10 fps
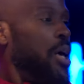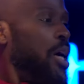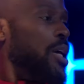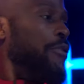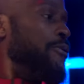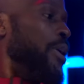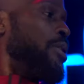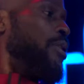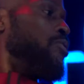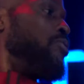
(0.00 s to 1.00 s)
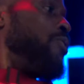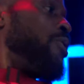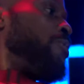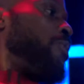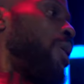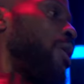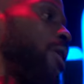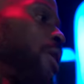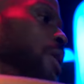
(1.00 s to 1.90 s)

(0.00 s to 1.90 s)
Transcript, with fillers: As I was falling back,